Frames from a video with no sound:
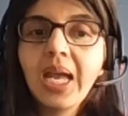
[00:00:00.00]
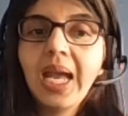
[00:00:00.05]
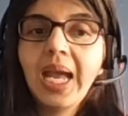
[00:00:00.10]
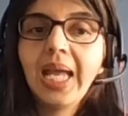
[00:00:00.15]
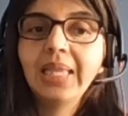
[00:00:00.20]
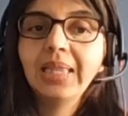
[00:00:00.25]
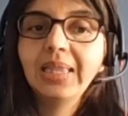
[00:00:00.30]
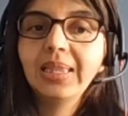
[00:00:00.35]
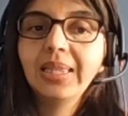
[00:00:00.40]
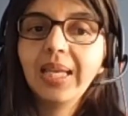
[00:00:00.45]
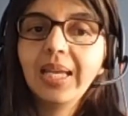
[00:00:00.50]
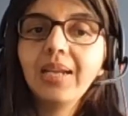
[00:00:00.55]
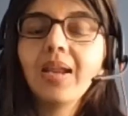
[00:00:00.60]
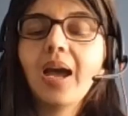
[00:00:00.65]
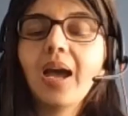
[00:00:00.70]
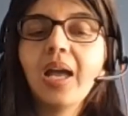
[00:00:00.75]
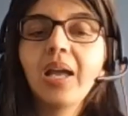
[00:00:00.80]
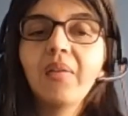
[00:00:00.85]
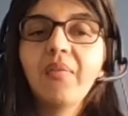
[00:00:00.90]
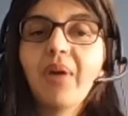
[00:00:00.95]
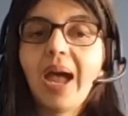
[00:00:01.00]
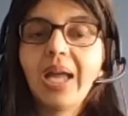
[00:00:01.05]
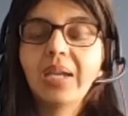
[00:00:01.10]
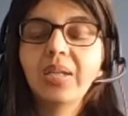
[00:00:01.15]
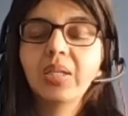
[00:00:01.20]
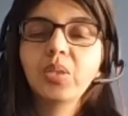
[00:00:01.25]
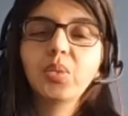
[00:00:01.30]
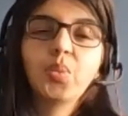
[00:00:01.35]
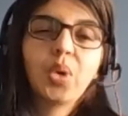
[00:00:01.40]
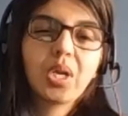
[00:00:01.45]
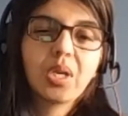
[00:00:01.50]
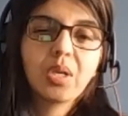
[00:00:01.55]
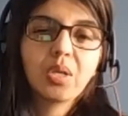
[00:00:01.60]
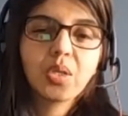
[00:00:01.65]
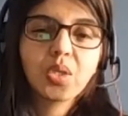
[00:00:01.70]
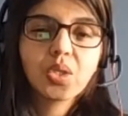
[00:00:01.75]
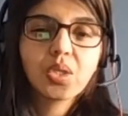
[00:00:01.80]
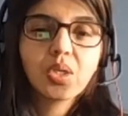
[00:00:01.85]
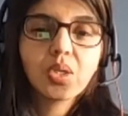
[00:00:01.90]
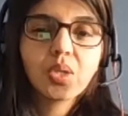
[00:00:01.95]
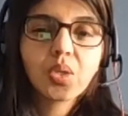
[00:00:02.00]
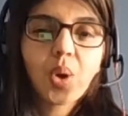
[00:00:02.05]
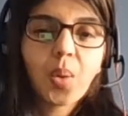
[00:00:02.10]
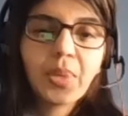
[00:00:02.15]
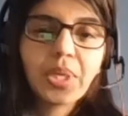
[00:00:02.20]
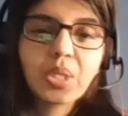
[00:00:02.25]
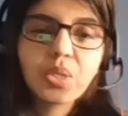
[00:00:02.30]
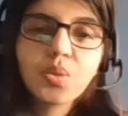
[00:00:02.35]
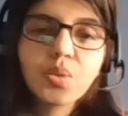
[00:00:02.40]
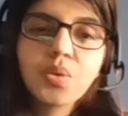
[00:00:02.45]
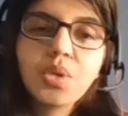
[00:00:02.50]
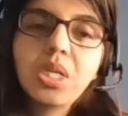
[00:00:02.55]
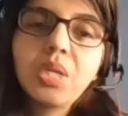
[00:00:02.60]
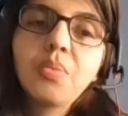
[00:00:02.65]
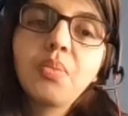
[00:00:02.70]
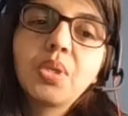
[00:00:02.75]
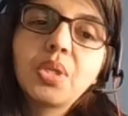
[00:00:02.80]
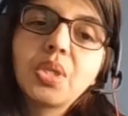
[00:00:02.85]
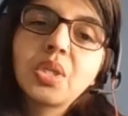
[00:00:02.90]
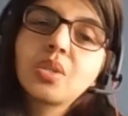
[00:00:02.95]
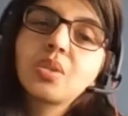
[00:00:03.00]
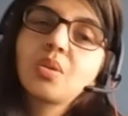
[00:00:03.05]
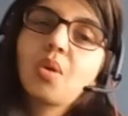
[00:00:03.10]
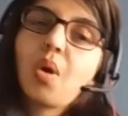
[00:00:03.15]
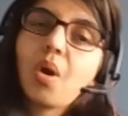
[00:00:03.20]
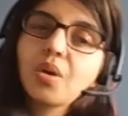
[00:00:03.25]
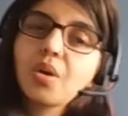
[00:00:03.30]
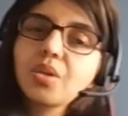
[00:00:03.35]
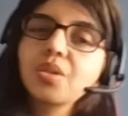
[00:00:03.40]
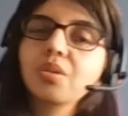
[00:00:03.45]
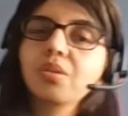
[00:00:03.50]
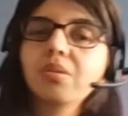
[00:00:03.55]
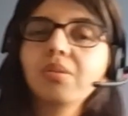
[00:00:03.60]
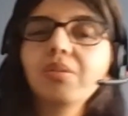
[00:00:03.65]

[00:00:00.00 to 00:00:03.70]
And then I have added one additional topic to it, which is not